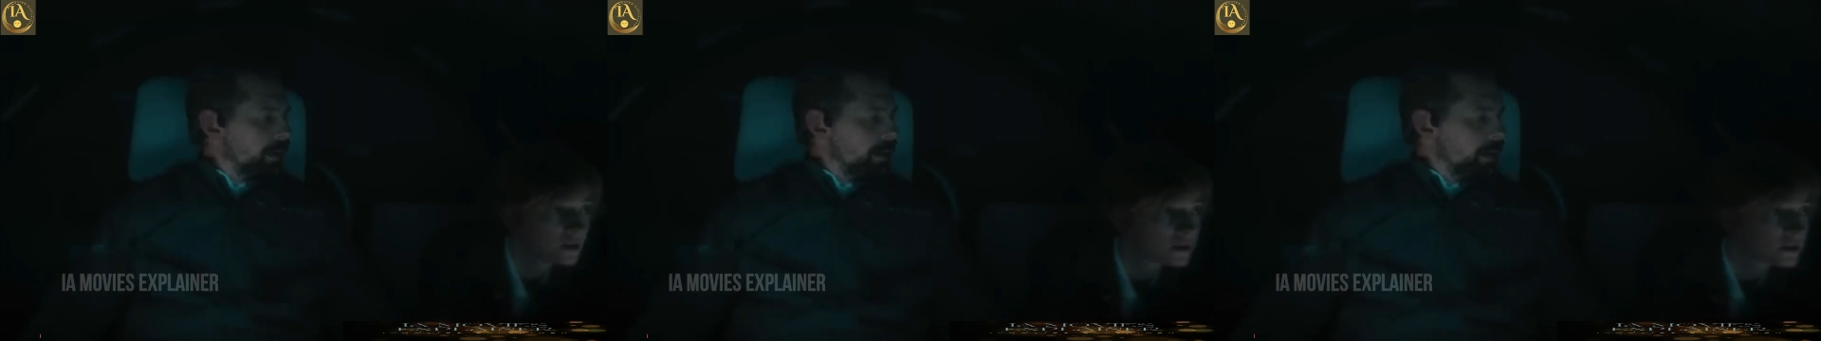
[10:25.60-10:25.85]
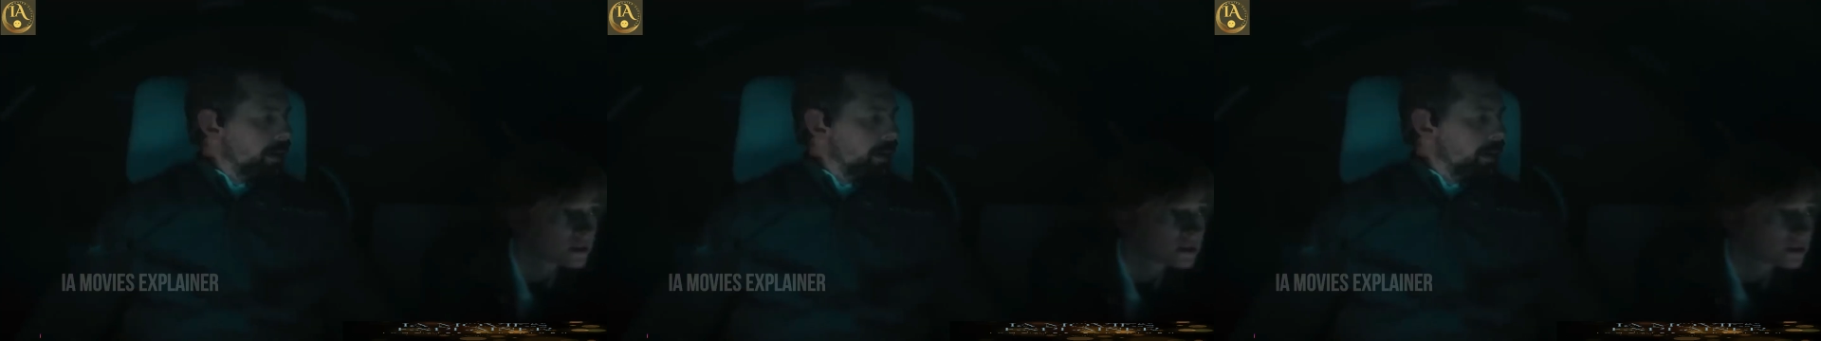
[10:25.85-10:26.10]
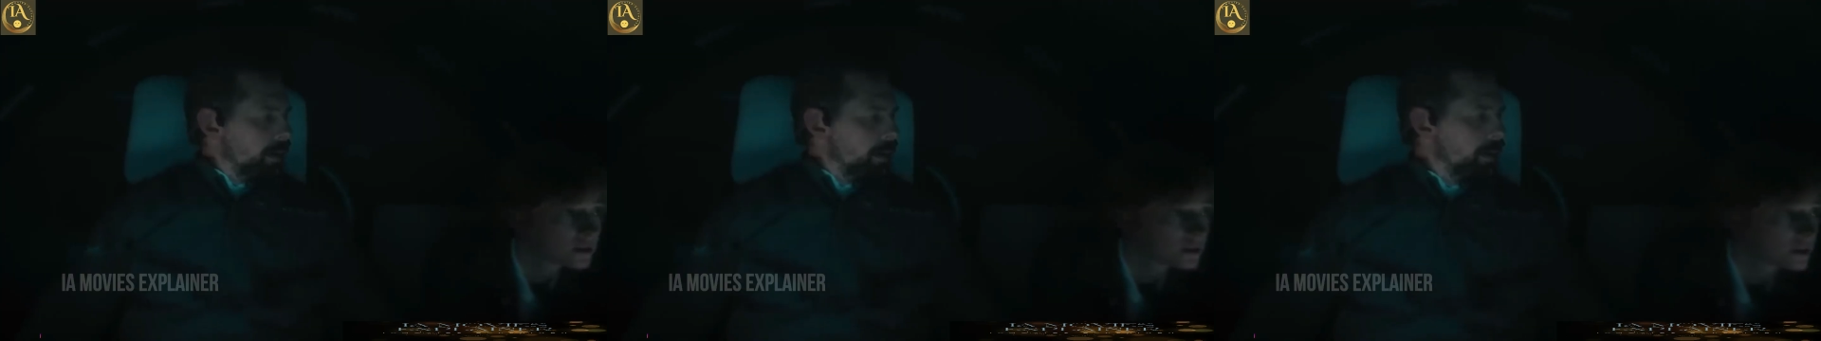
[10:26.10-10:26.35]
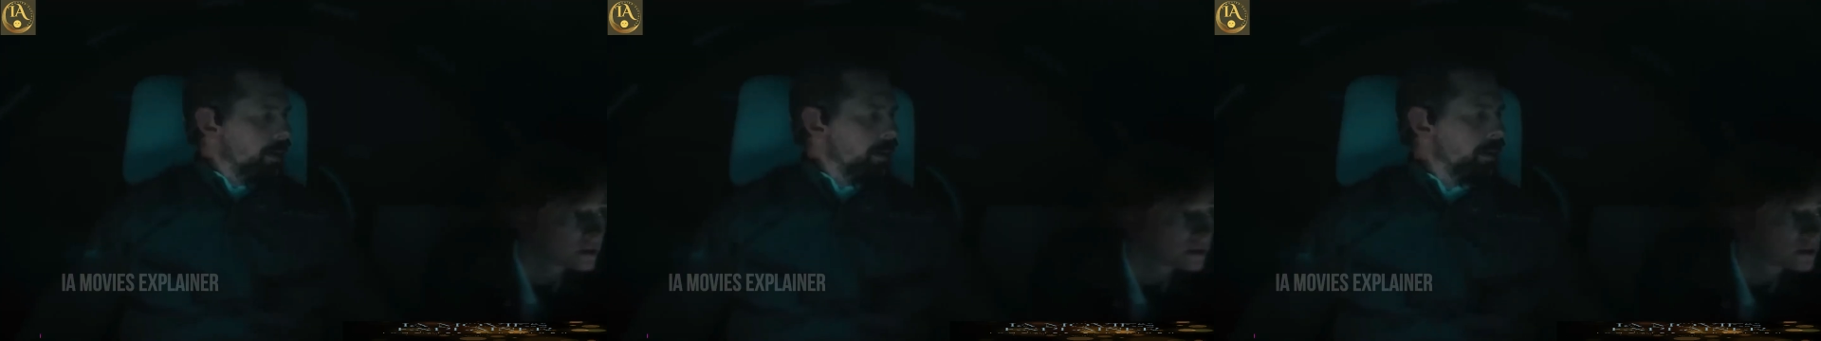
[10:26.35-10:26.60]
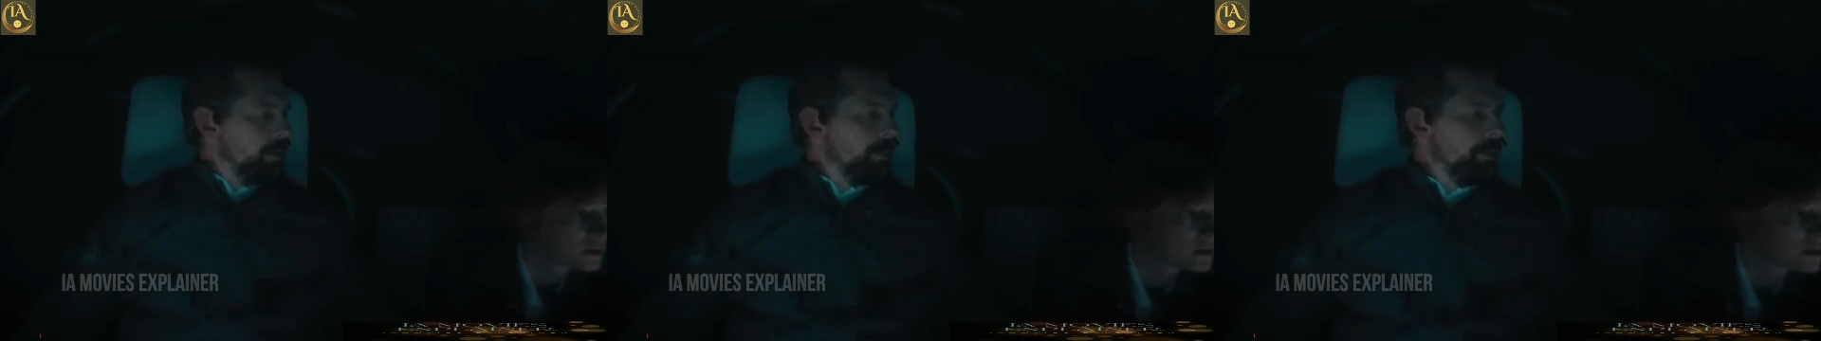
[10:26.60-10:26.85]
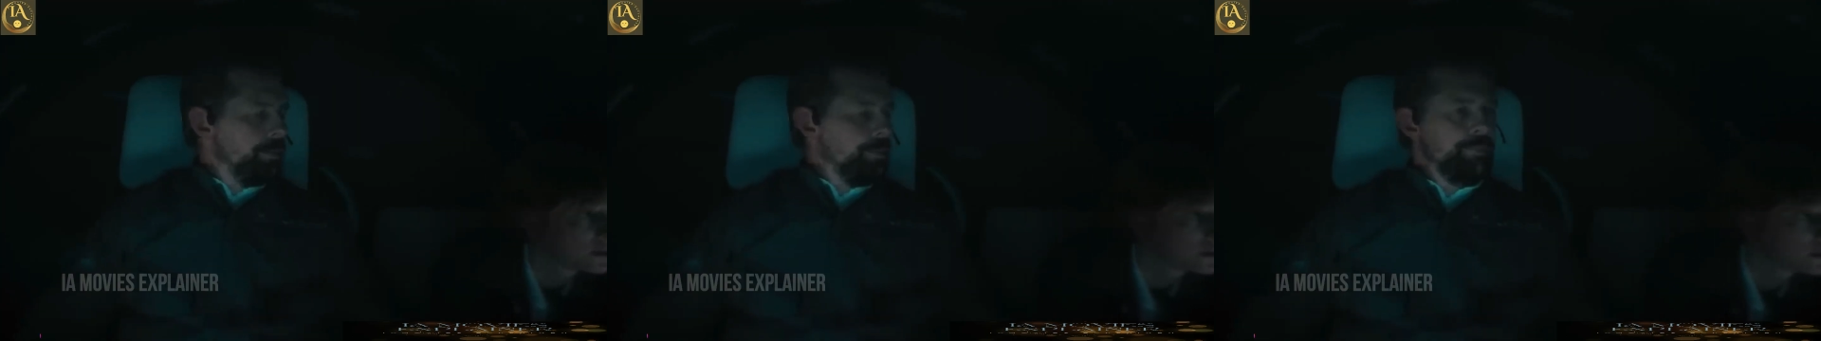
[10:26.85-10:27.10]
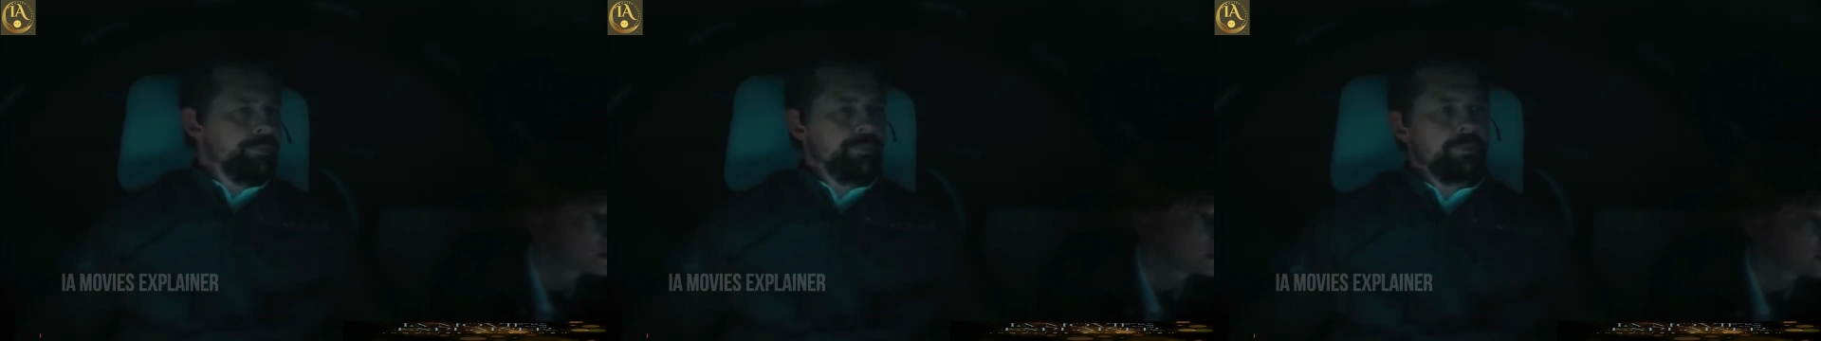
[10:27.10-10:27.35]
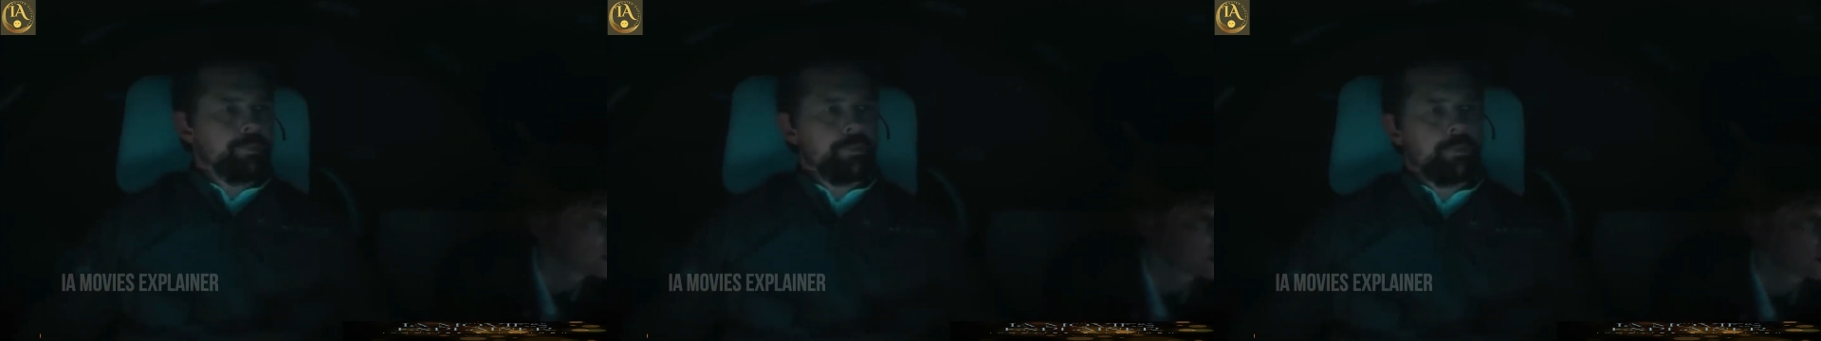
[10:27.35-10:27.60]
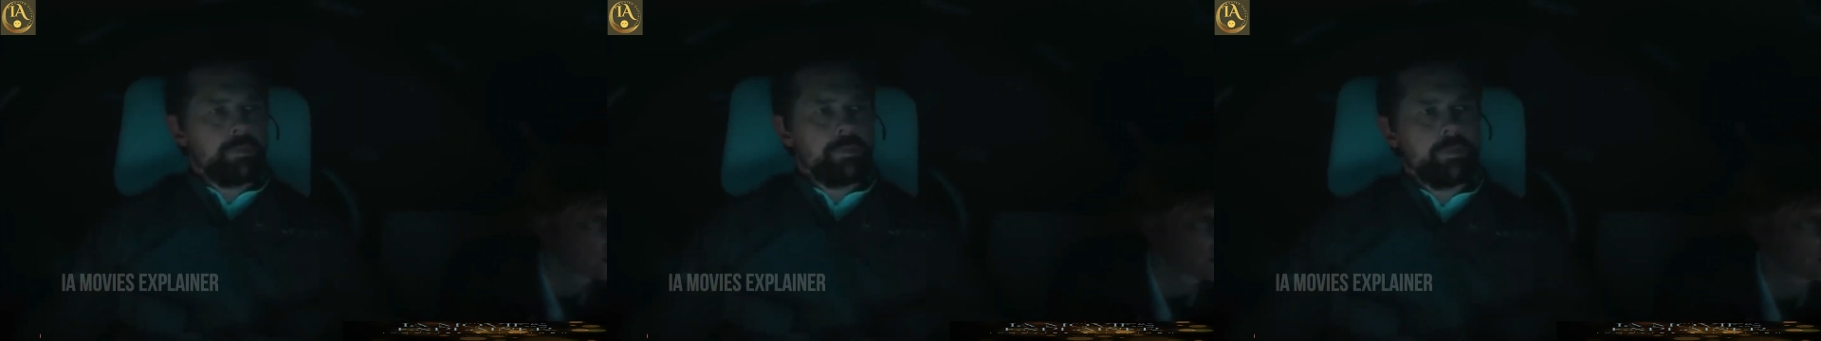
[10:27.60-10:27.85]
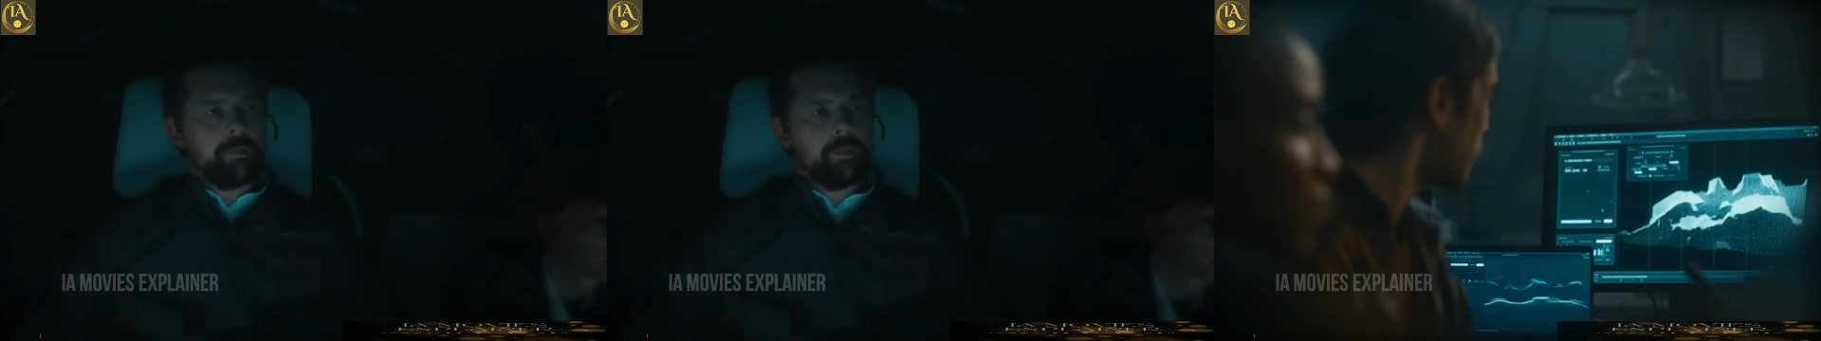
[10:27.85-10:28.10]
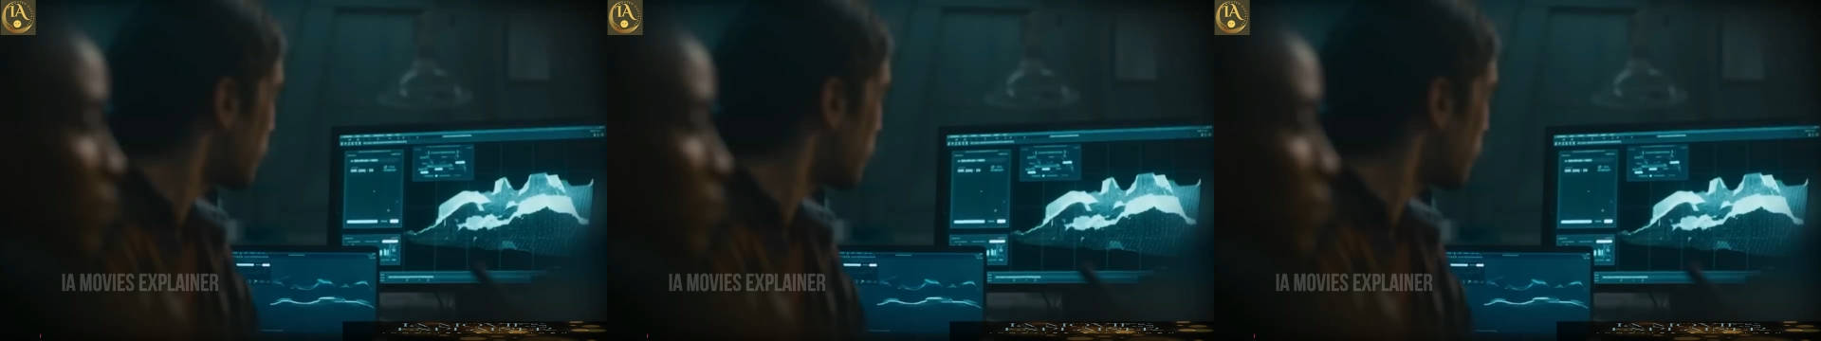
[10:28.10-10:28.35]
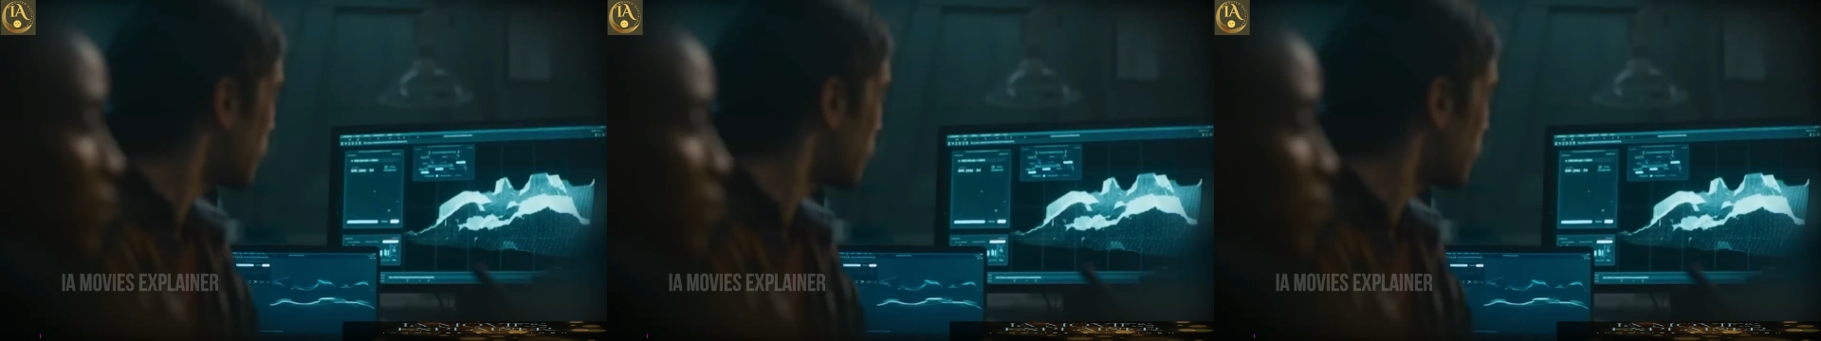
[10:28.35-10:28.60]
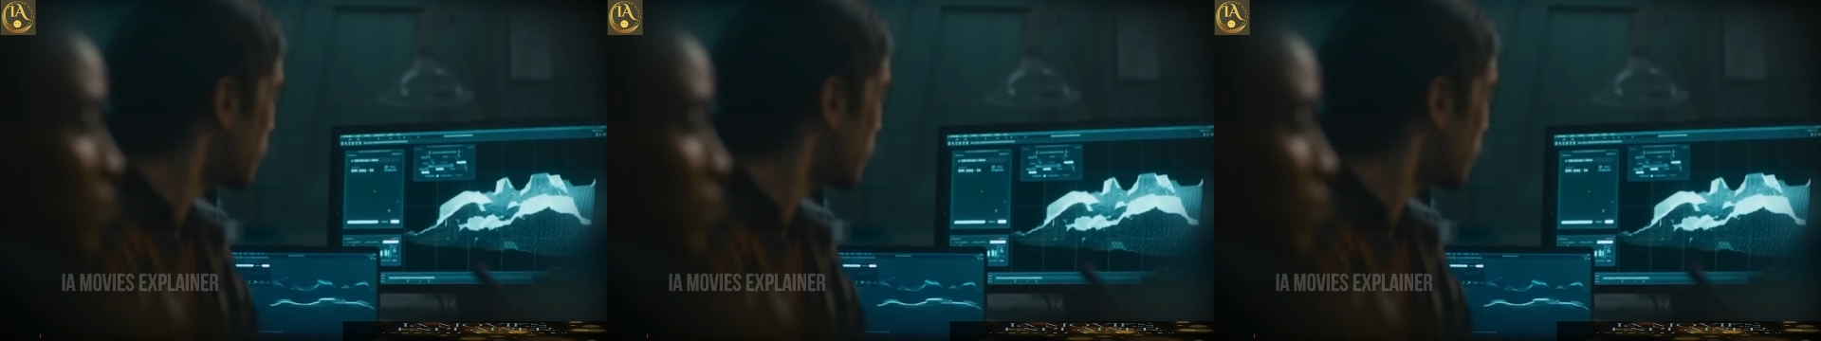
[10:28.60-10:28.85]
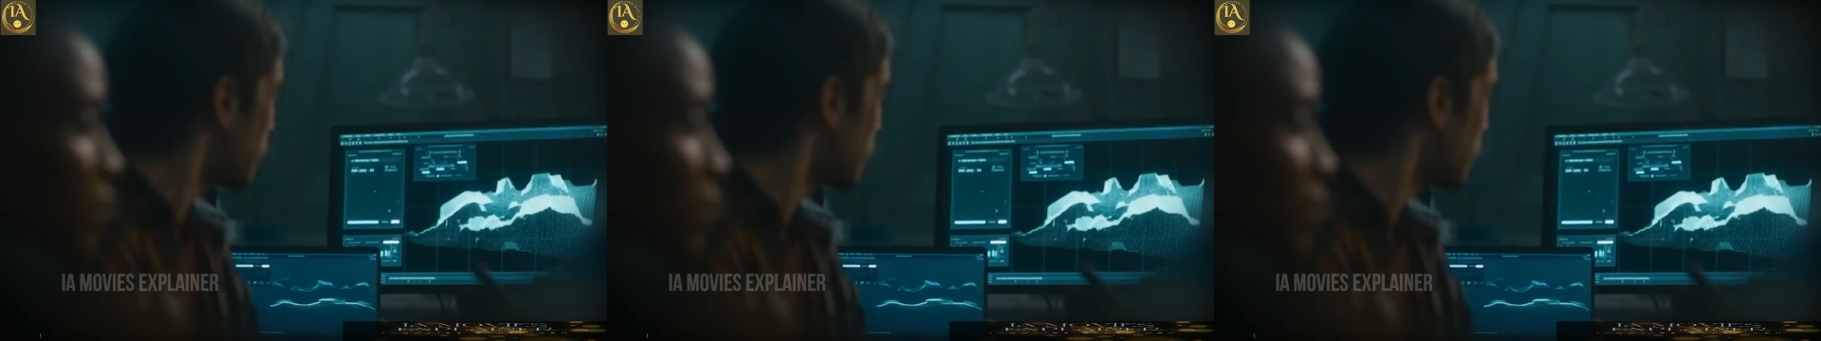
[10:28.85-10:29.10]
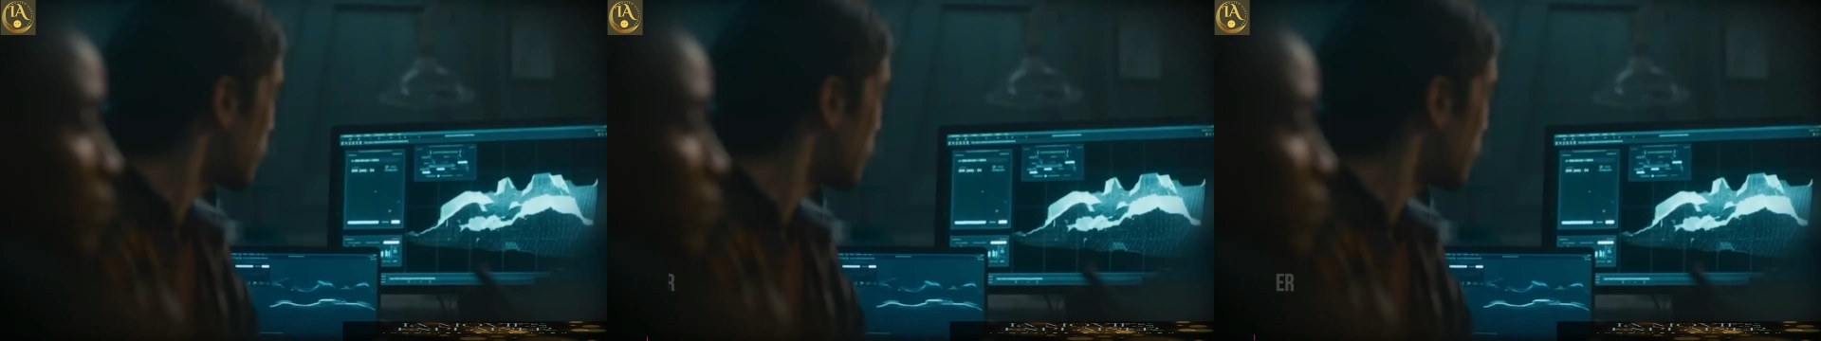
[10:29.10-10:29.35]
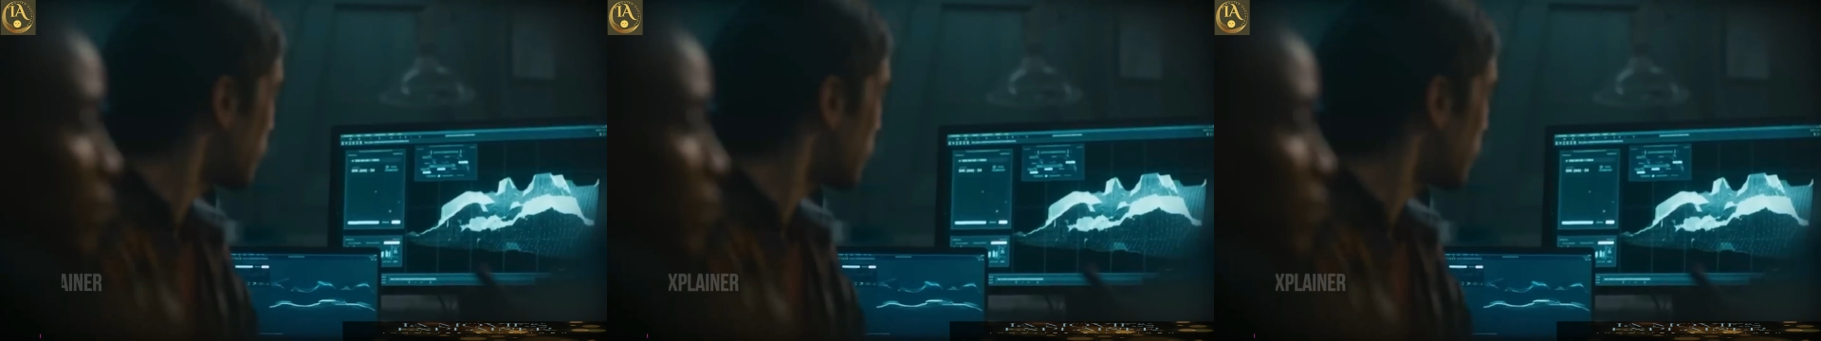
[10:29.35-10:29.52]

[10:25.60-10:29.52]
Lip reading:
[unreadable: no face in view]